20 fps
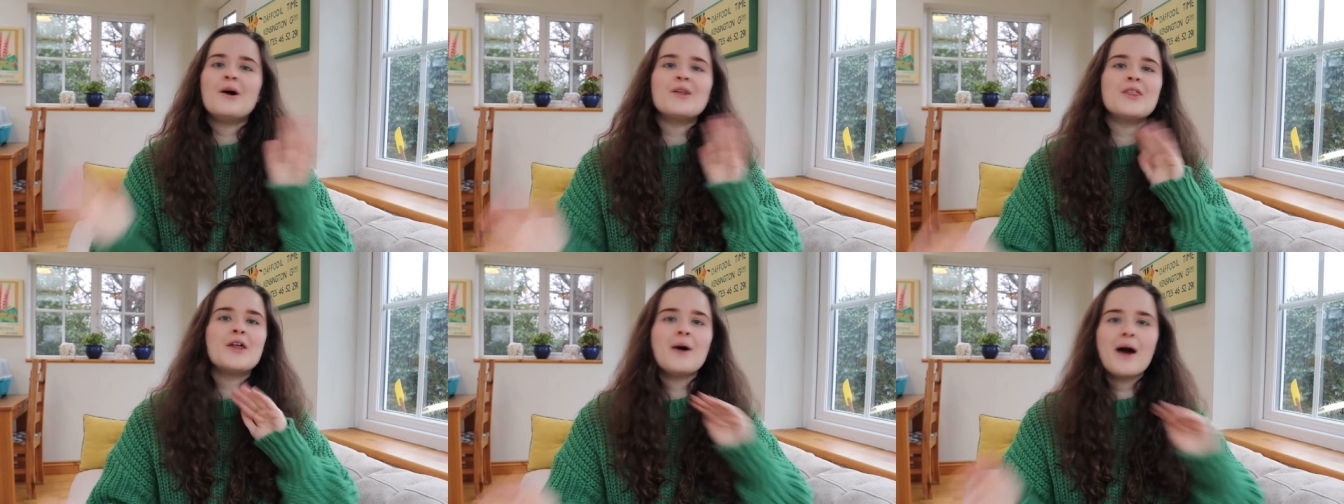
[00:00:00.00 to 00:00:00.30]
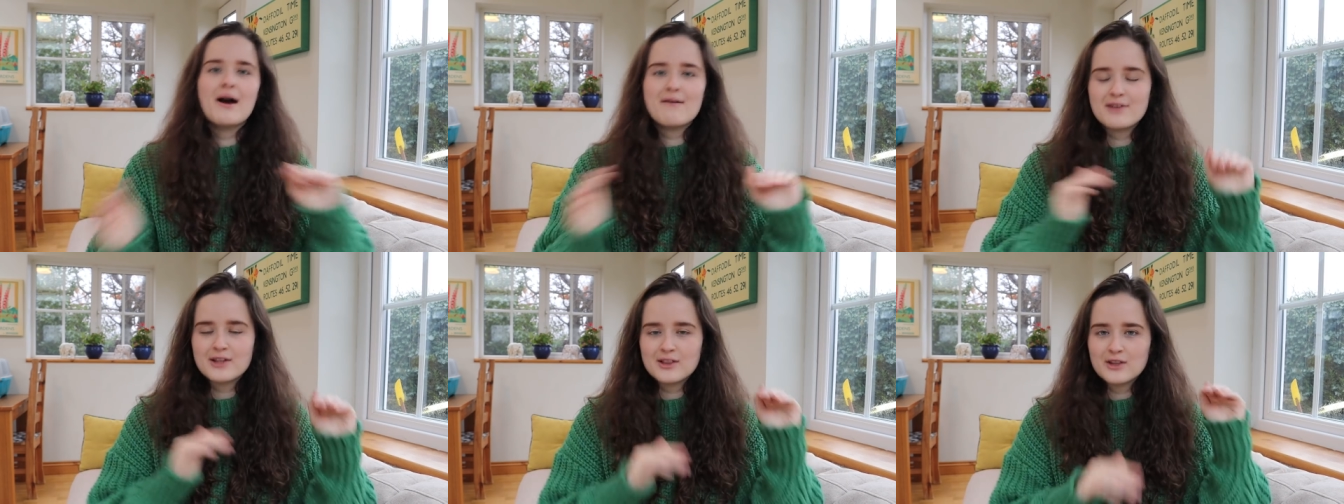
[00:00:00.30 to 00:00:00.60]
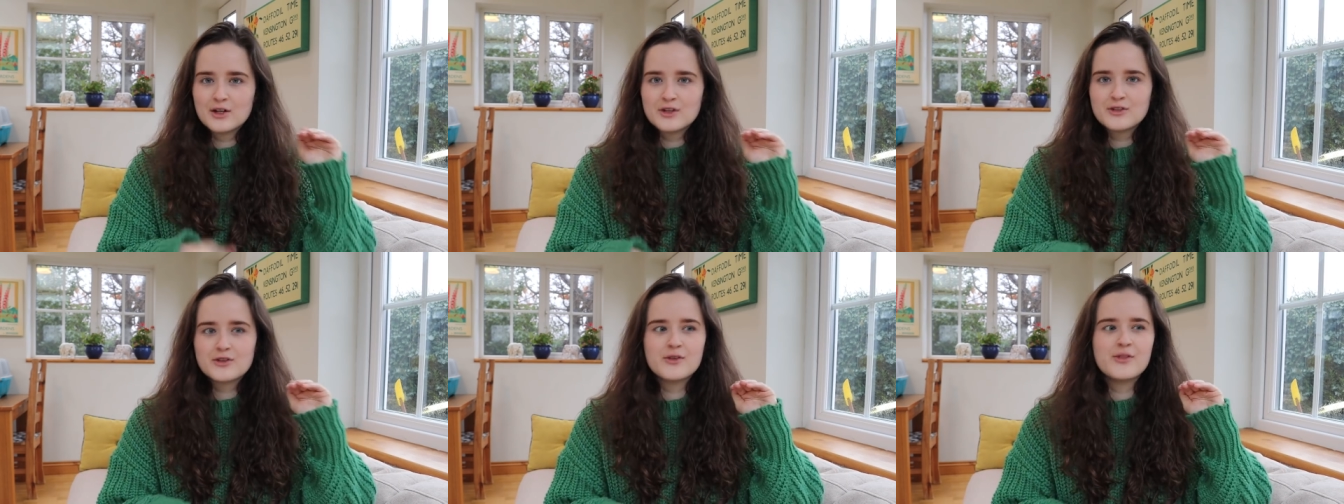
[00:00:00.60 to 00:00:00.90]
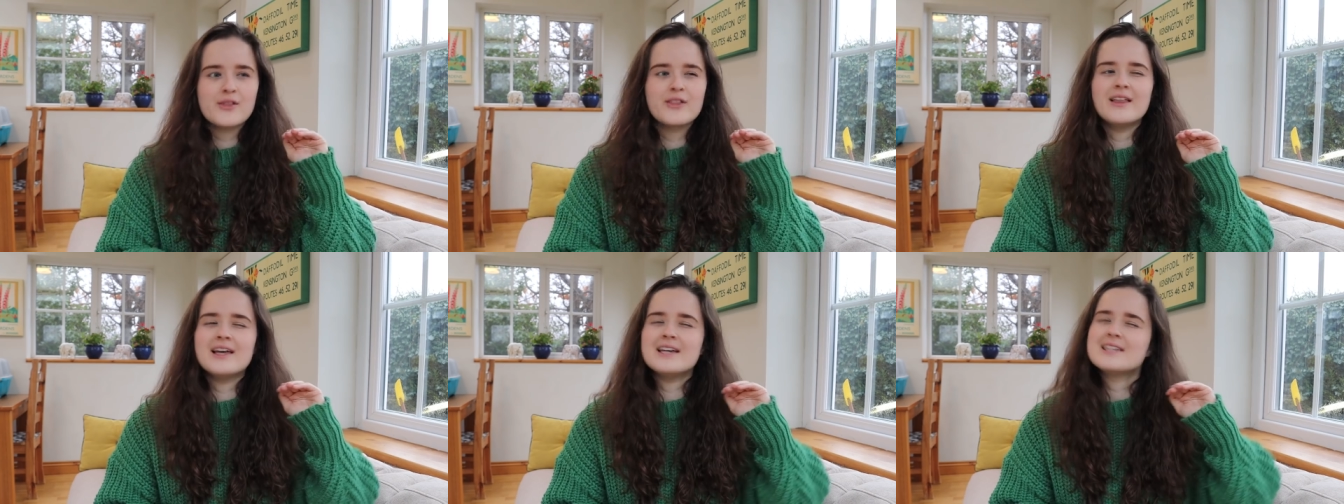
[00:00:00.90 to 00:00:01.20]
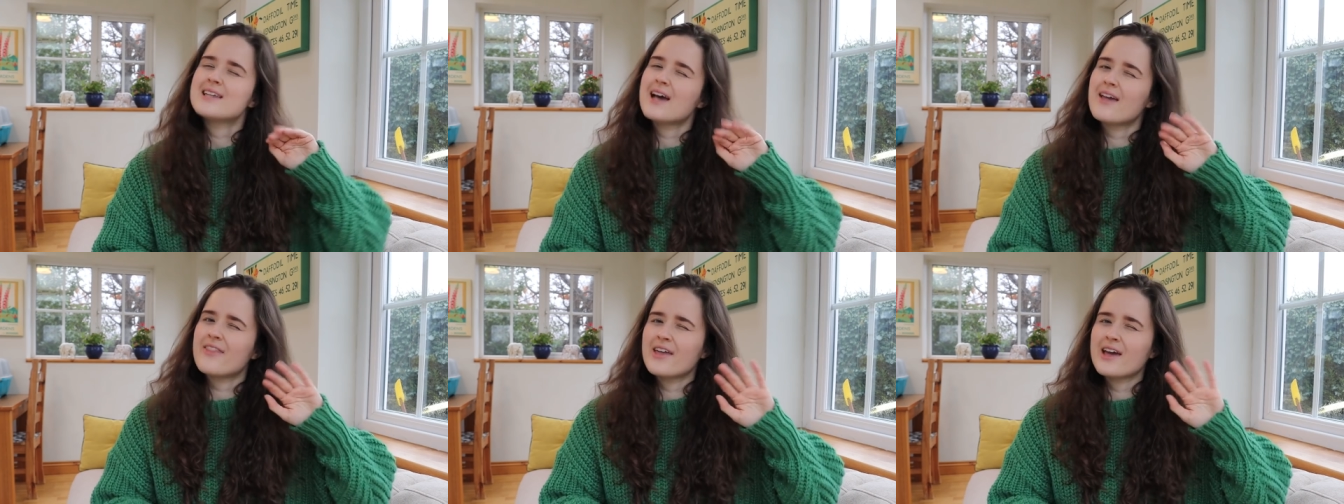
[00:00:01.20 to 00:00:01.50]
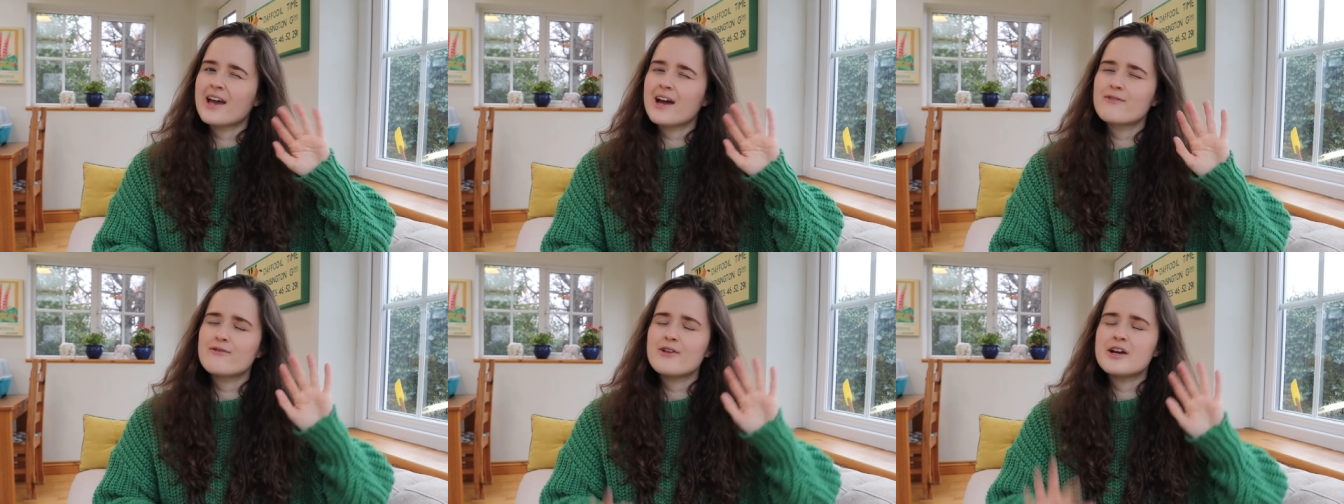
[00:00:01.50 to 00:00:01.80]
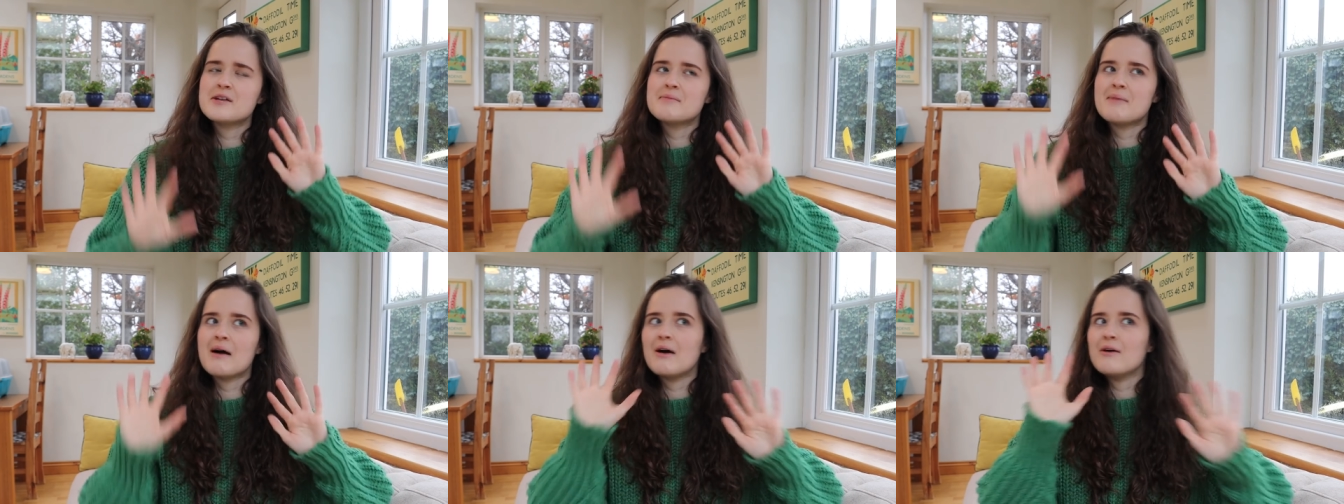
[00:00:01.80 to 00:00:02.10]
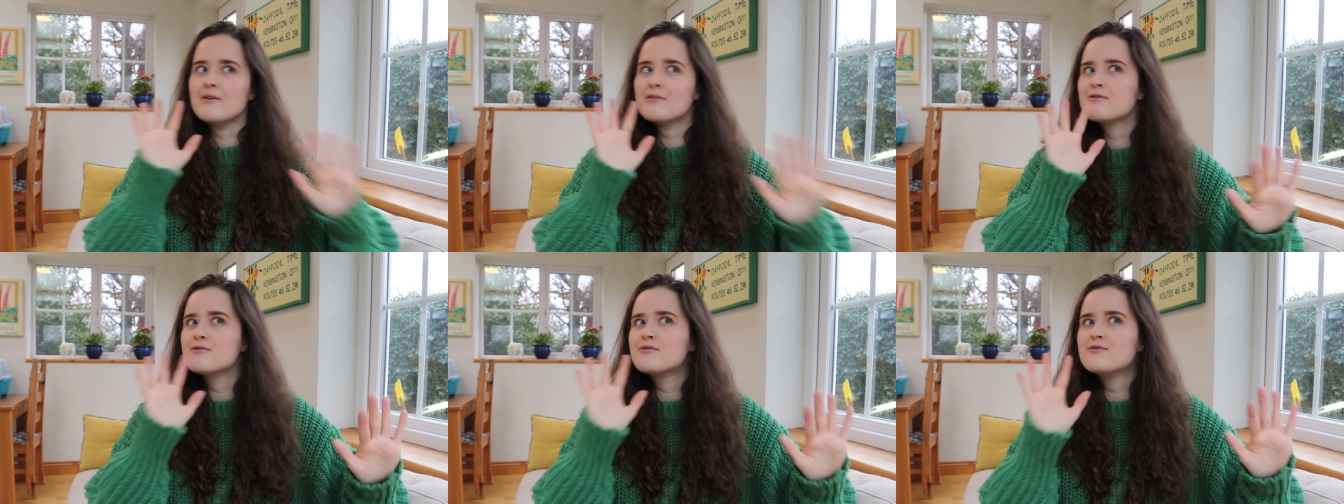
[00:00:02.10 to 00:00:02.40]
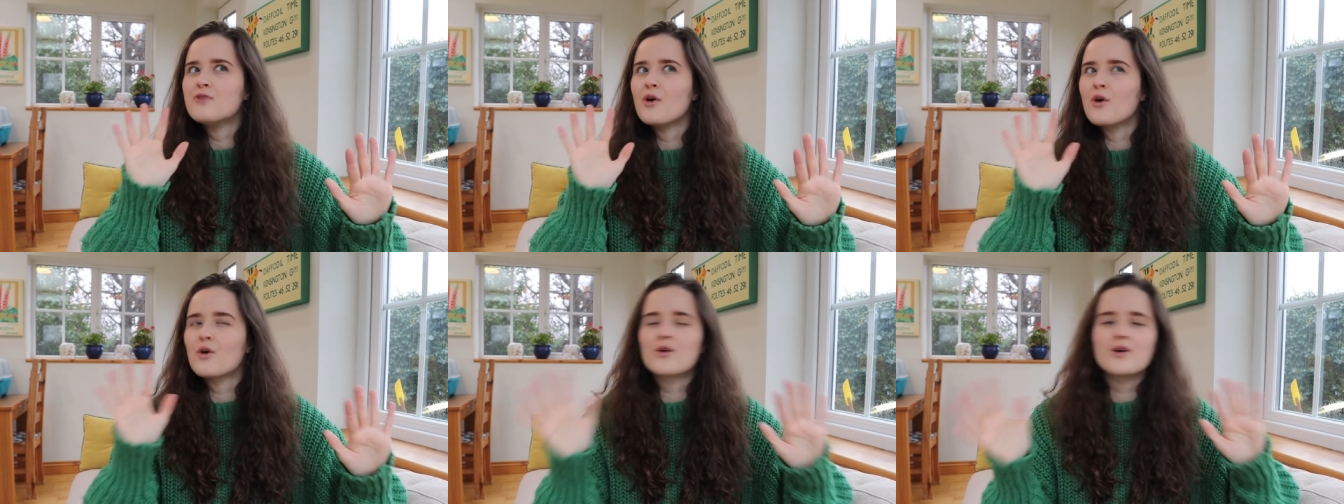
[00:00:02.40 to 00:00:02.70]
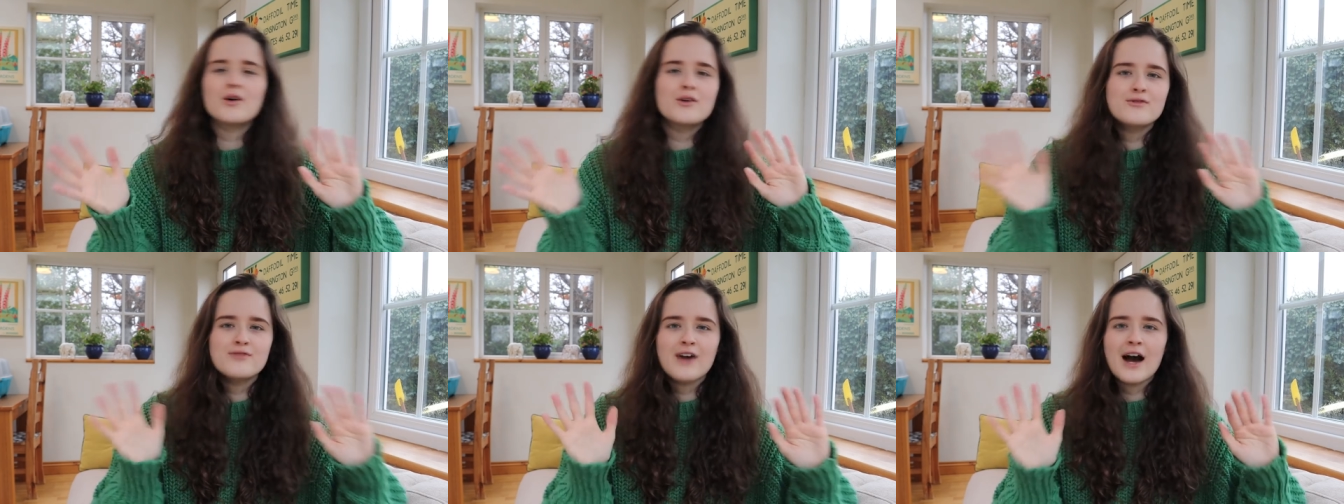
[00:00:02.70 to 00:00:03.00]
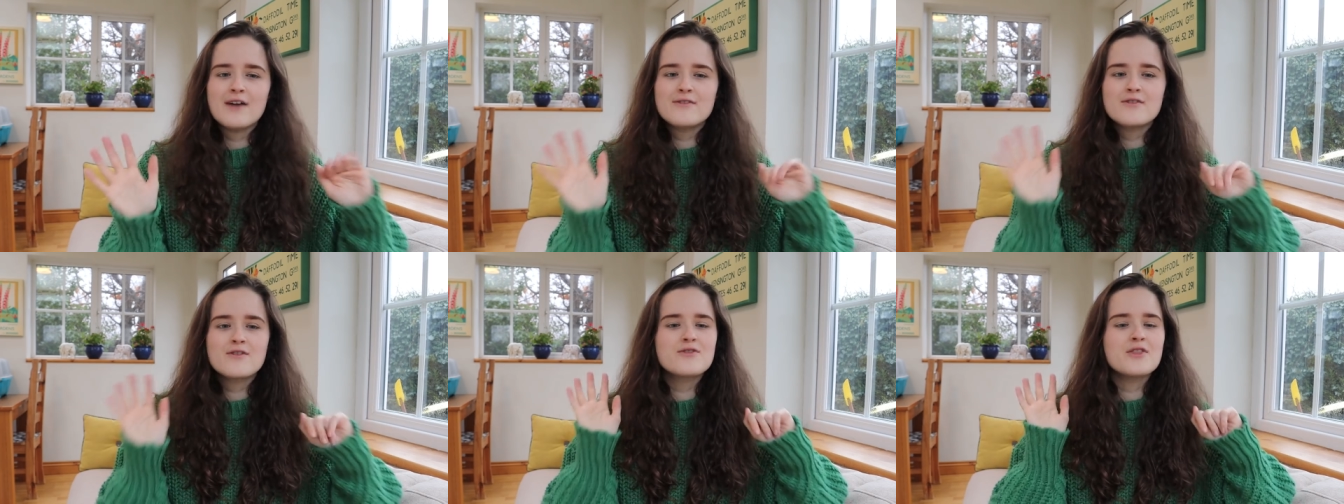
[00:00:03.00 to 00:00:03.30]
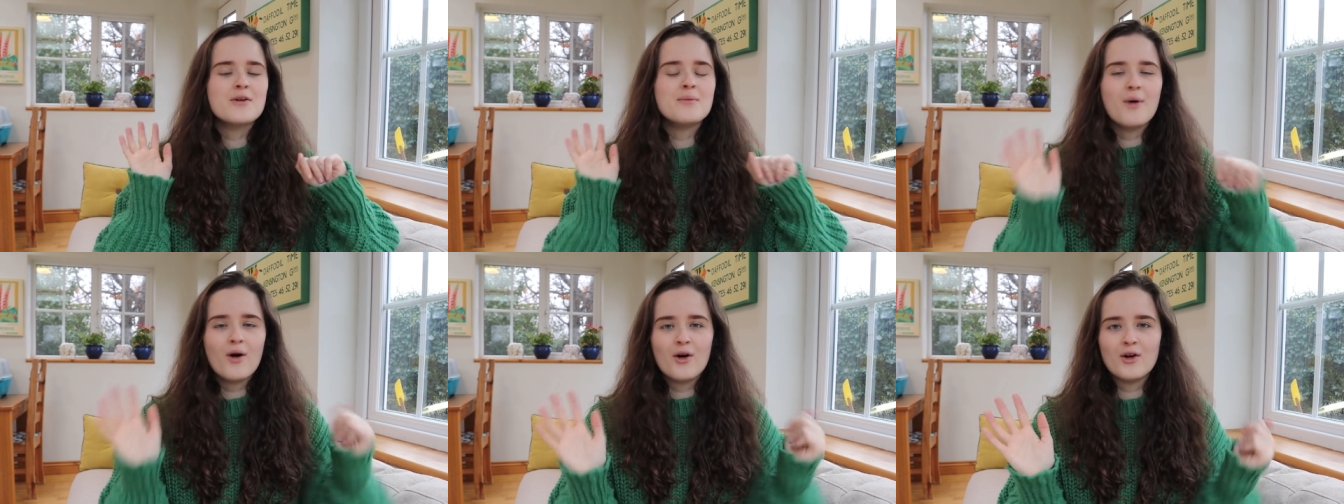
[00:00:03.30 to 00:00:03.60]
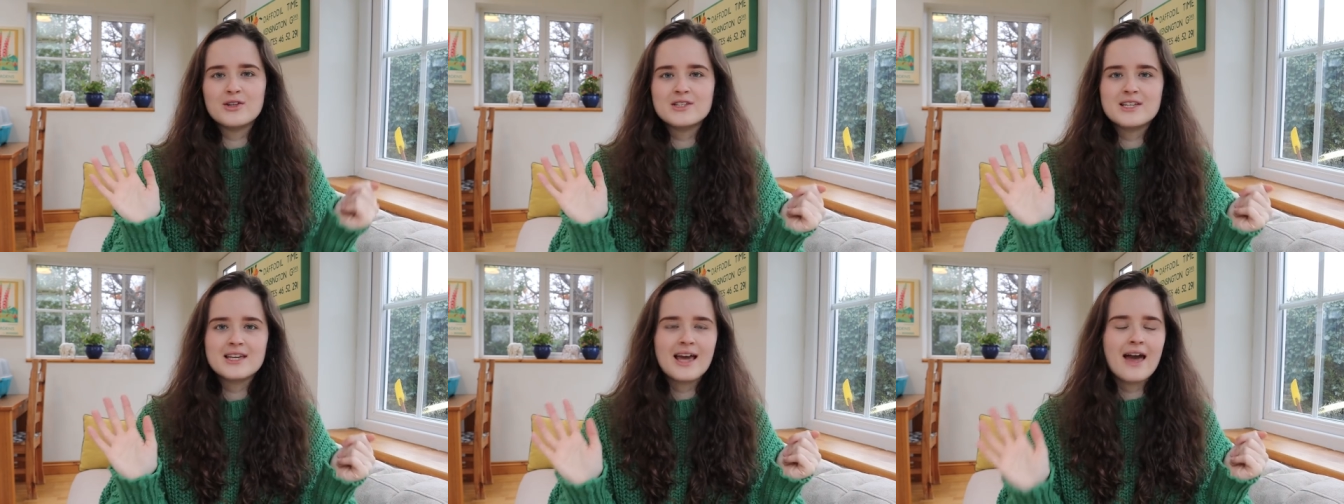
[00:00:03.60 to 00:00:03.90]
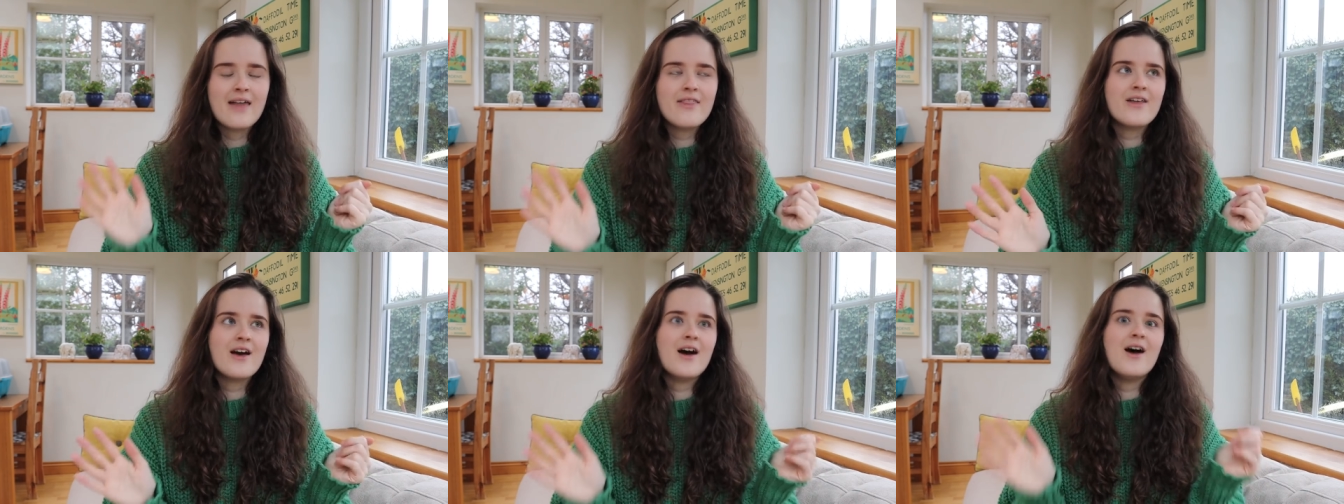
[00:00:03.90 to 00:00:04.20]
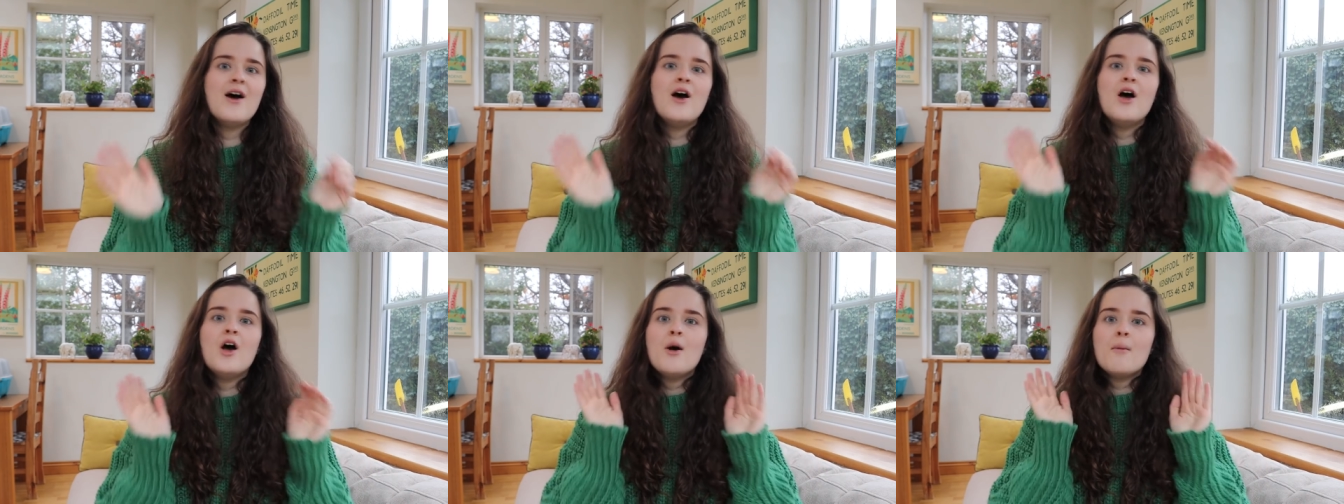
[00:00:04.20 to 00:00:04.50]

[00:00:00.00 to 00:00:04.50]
although having looked through the list, I think I've read about four or five of them altogether.